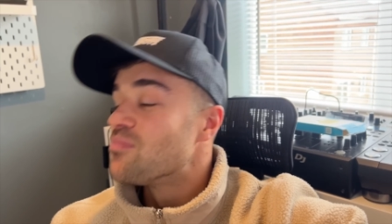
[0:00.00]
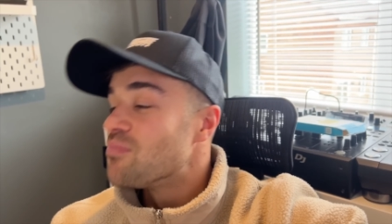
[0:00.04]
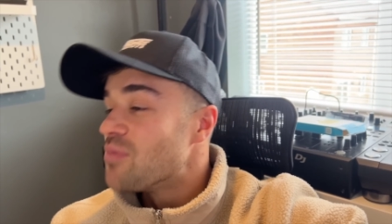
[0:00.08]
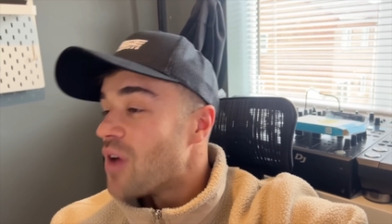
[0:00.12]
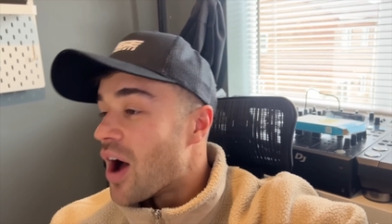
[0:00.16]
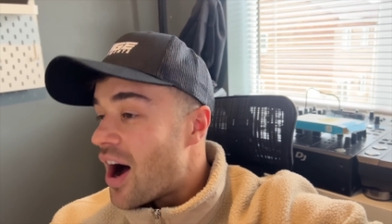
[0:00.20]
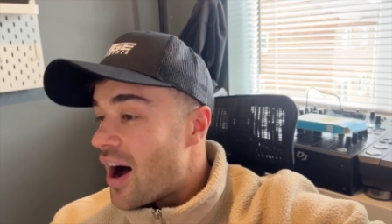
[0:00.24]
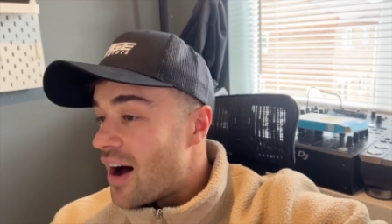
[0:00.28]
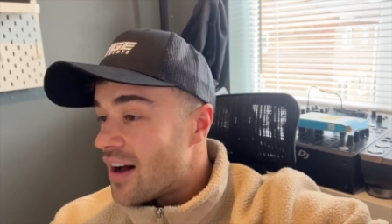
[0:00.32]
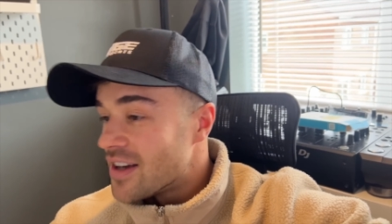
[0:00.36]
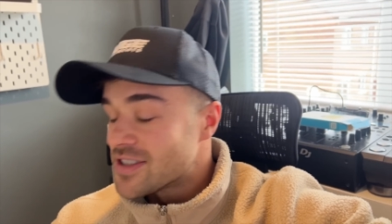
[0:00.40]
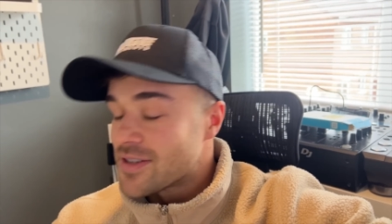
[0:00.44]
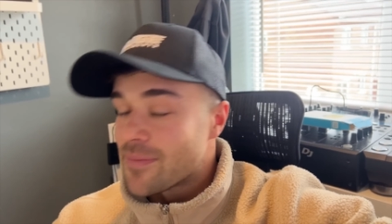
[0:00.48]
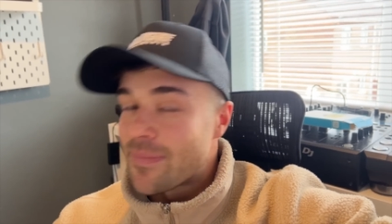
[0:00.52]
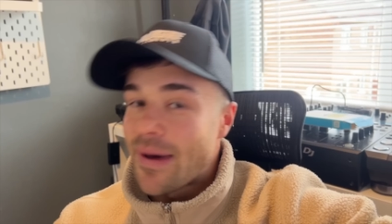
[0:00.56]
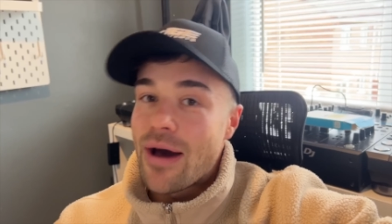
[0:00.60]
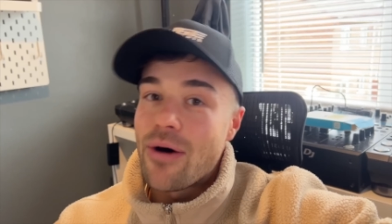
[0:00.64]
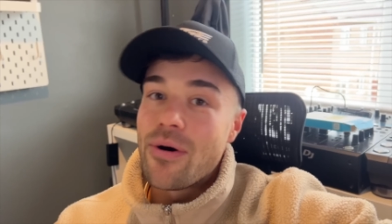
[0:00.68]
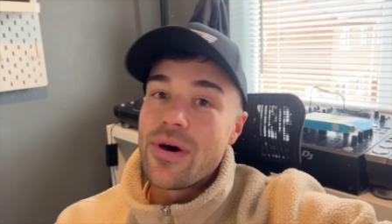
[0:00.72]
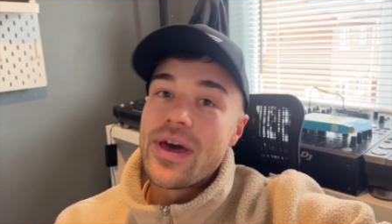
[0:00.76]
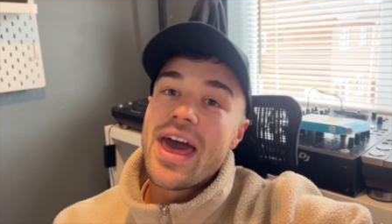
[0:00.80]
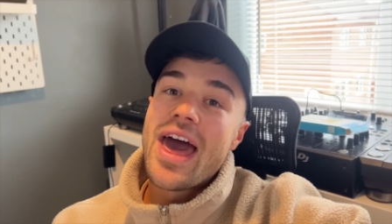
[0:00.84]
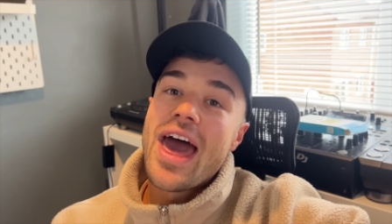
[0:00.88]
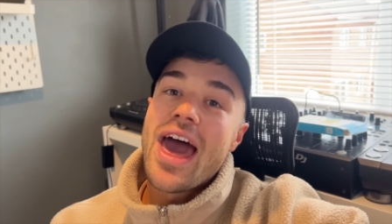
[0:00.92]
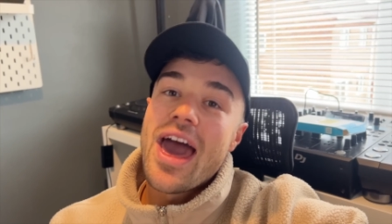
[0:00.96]
asked about
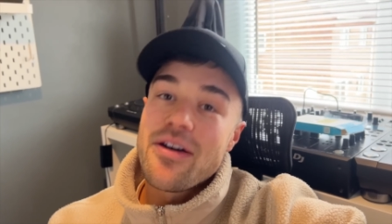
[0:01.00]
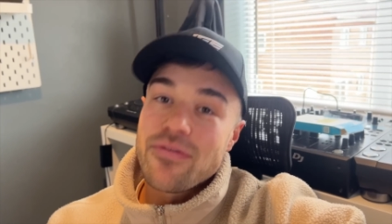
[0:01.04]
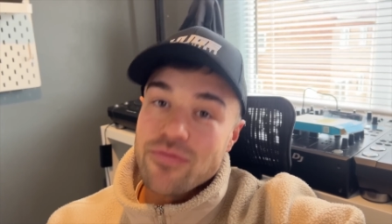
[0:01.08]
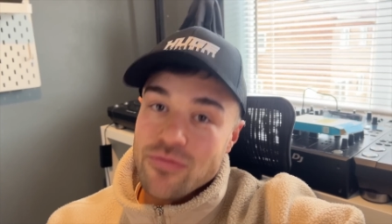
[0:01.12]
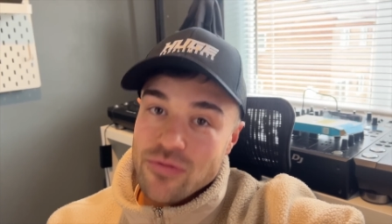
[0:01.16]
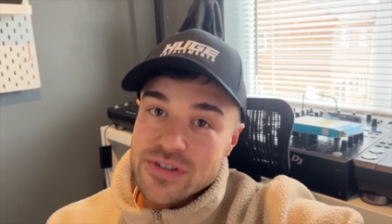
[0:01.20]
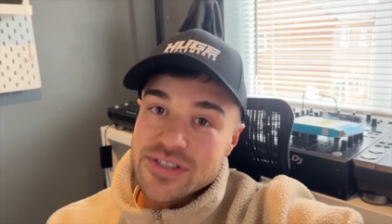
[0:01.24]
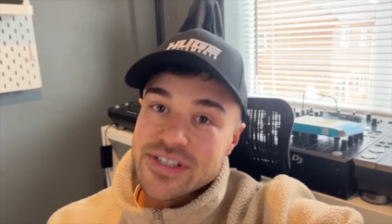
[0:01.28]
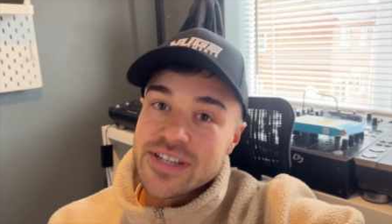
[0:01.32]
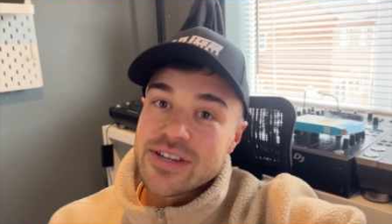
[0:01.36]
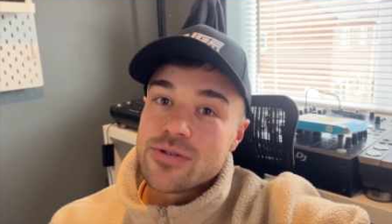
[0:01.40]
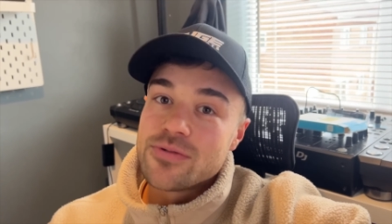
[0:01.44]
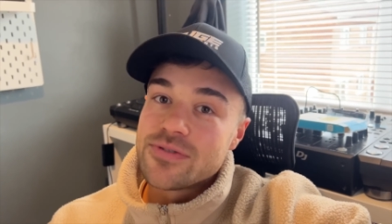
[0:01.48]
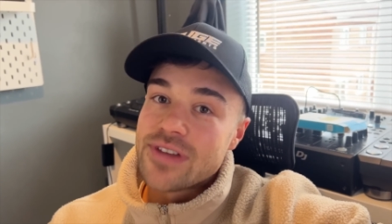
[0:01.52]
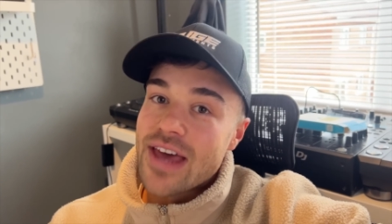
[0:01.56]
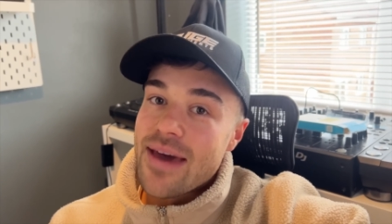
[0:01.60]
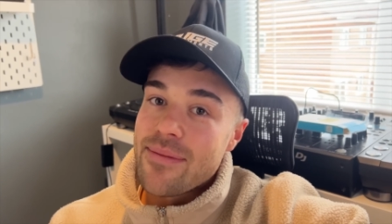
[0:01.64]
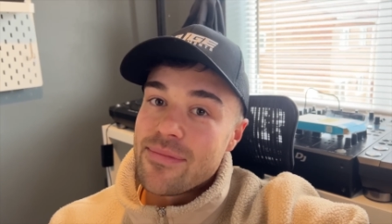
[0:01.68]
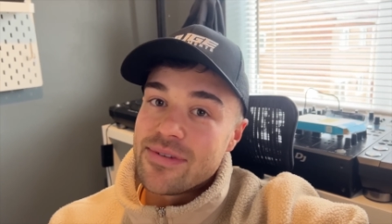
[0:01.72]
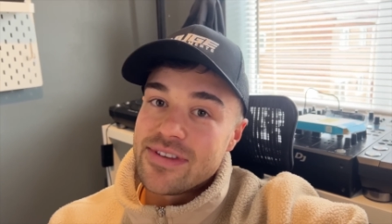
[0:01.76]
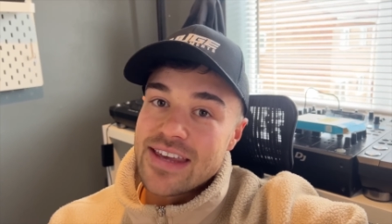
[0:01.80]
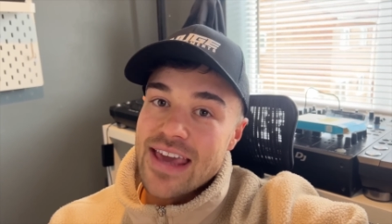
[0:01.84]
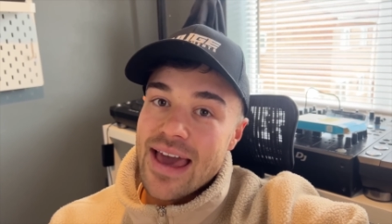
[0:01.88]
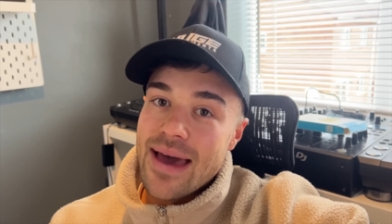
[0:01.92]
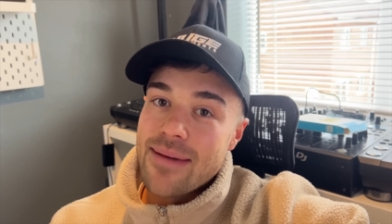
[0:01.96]
it every single day in the
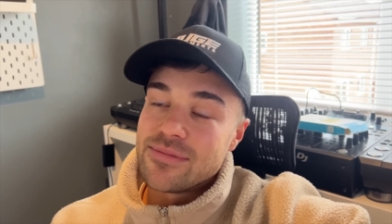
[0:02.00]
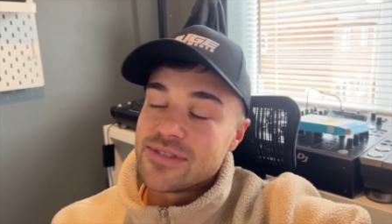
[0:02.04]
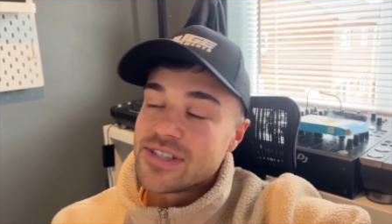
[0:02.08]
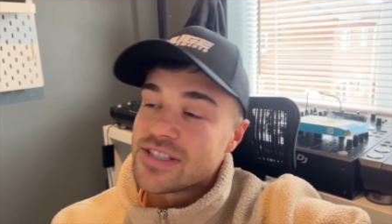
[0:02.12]
DMs.